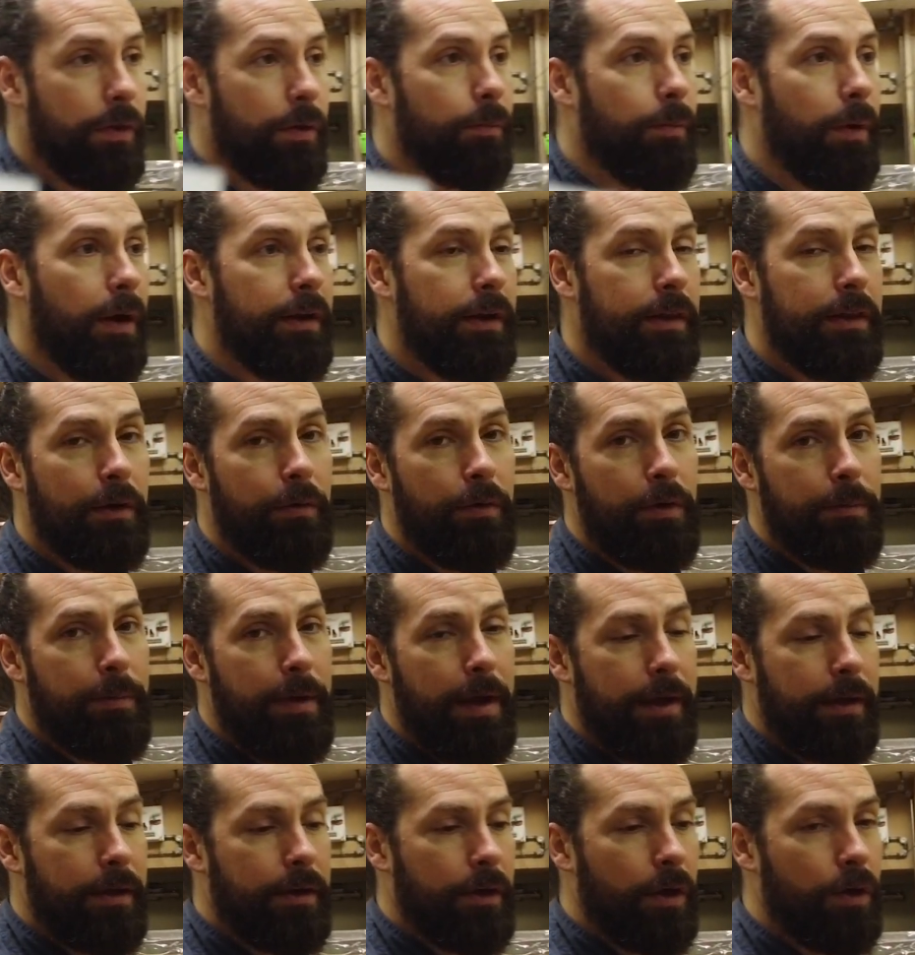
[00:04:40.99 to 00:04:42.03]
The money that we
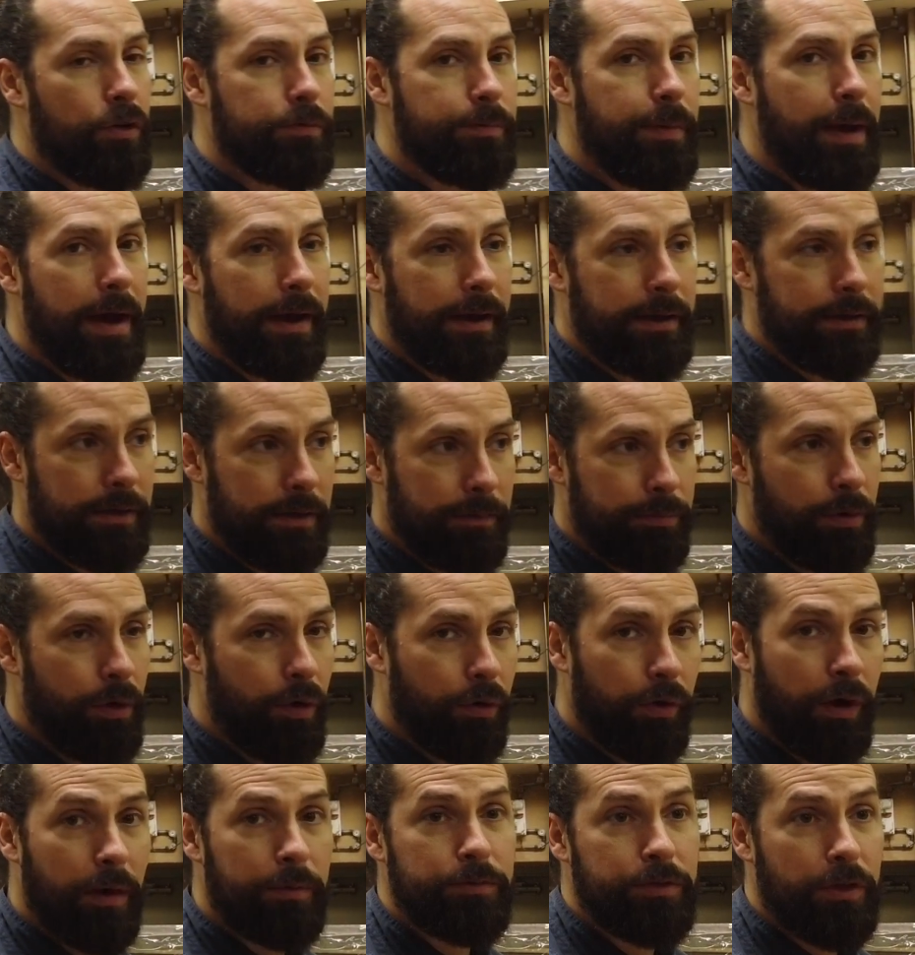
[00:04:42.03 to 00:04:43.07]
make goes back into the
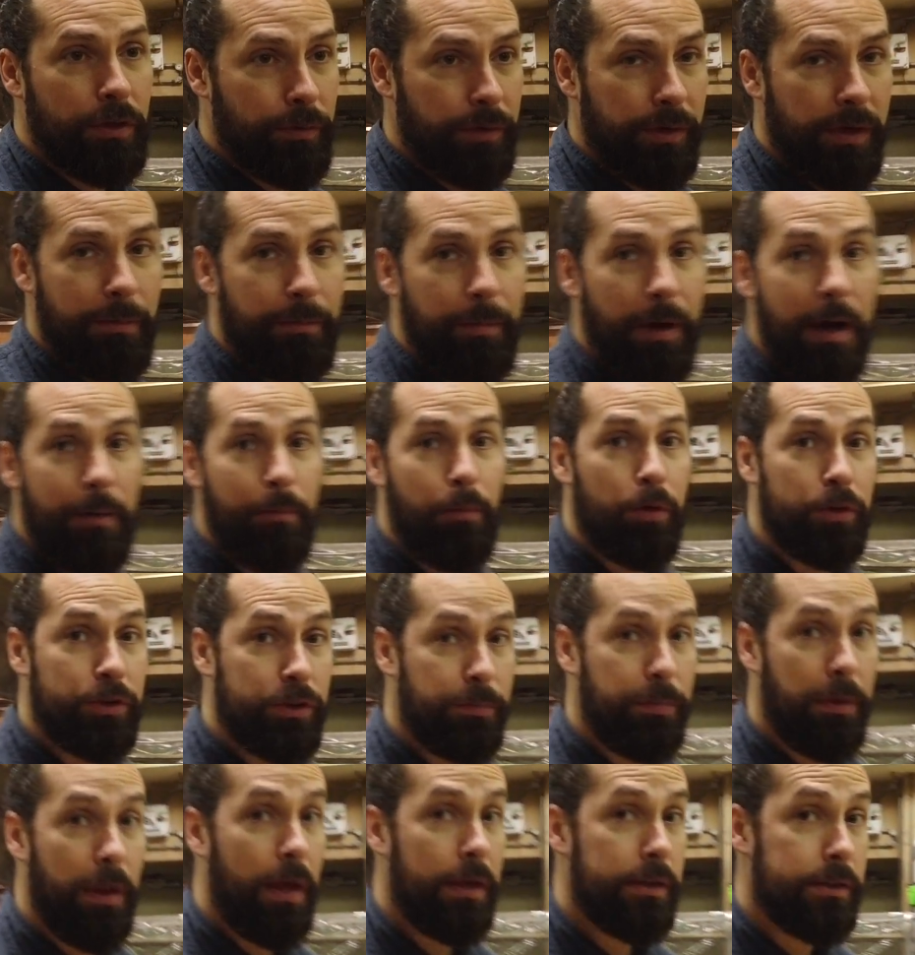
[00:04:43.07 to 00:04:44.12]
program so we can buy more
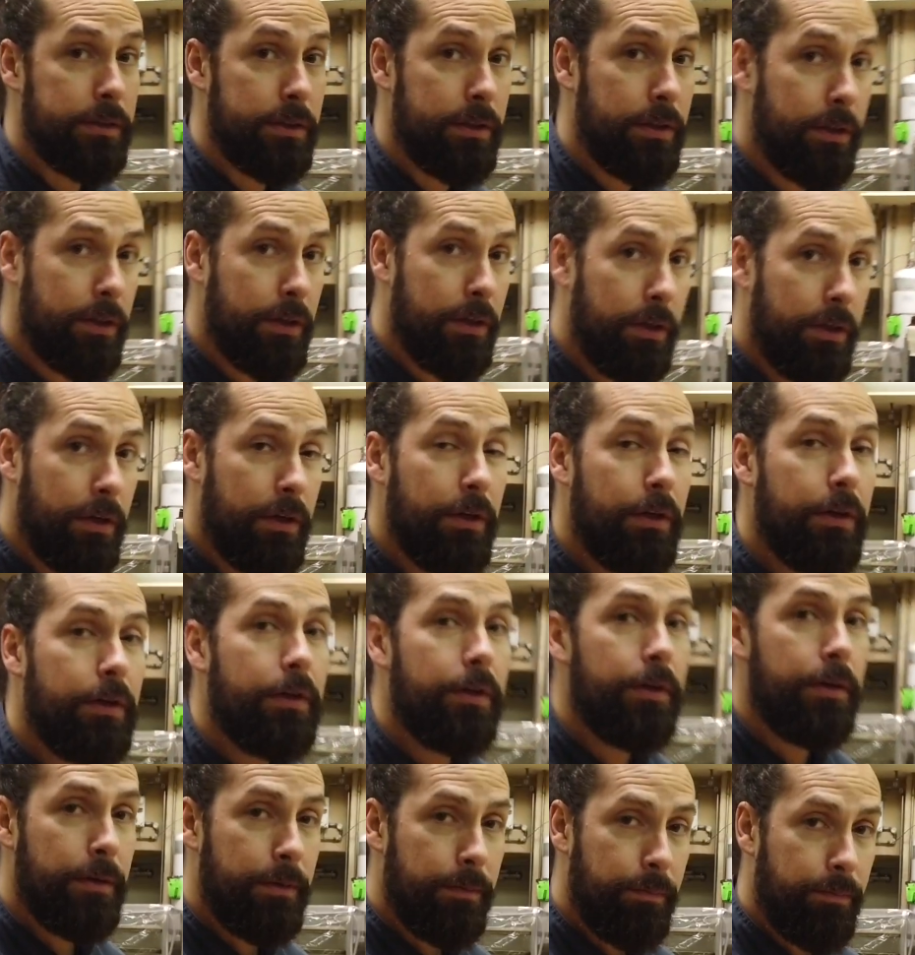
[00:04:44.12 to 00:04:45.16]
supplies.
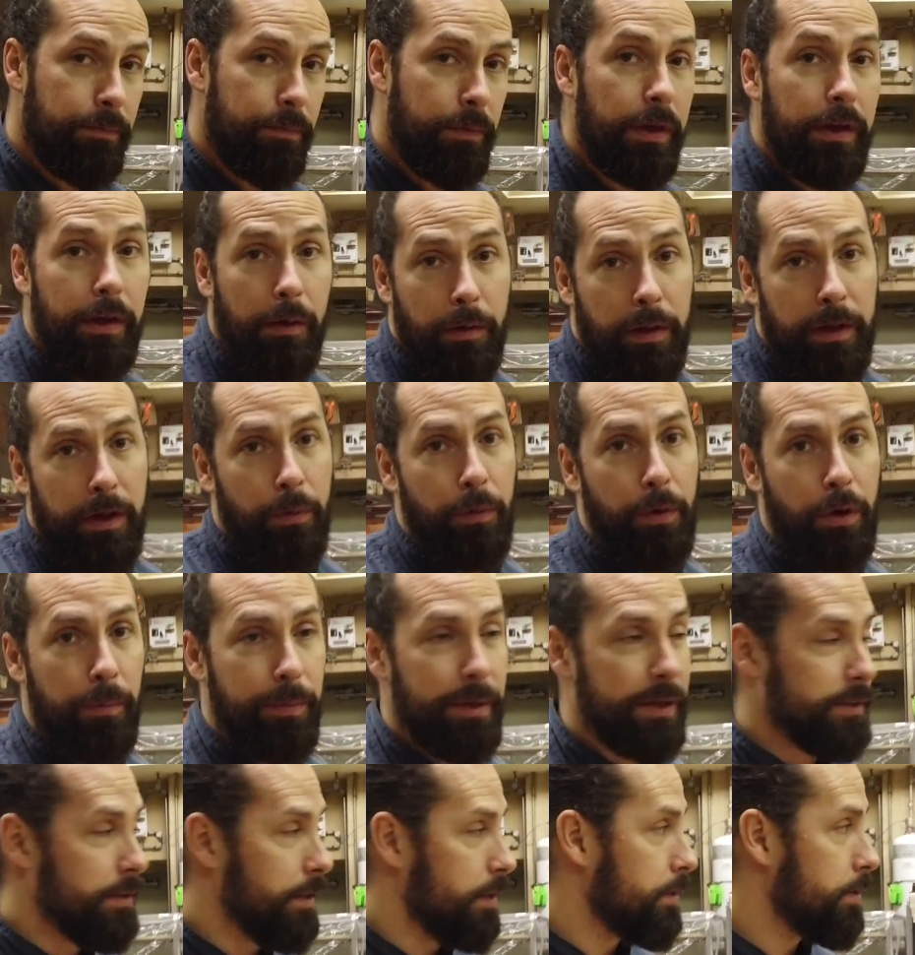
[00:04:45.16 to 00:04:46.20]
Oh, because it's like a, real
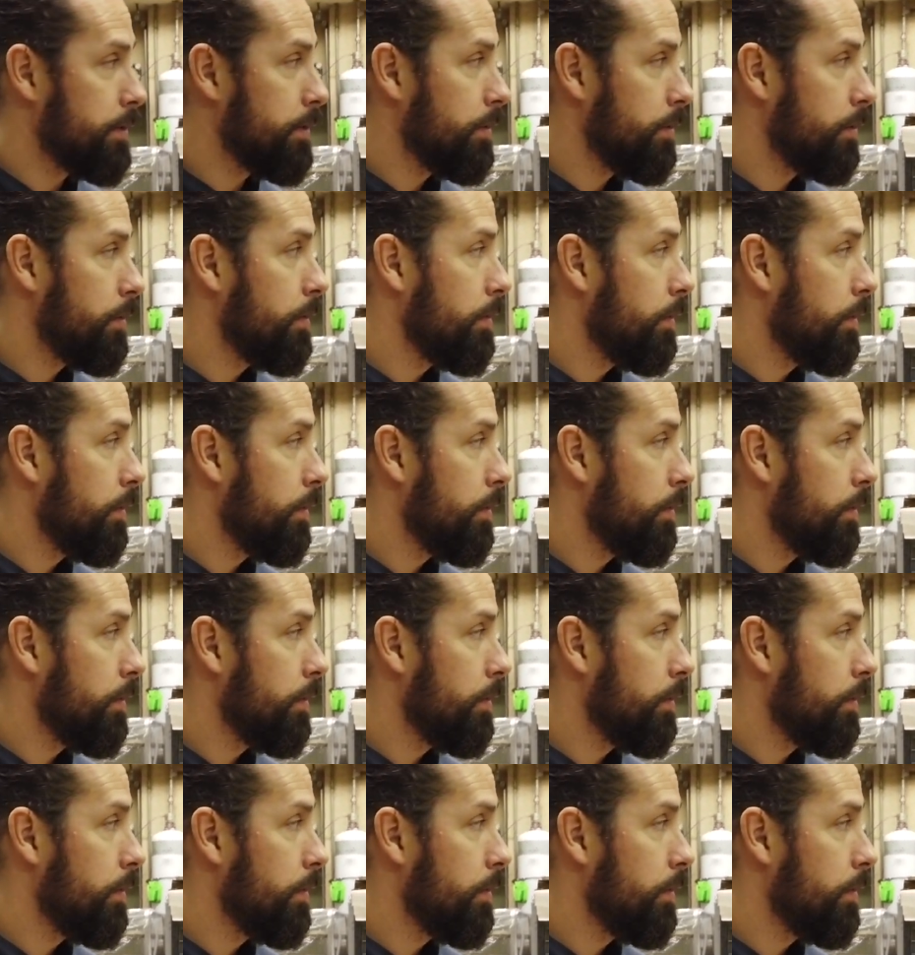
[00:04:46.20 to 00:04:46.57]
business.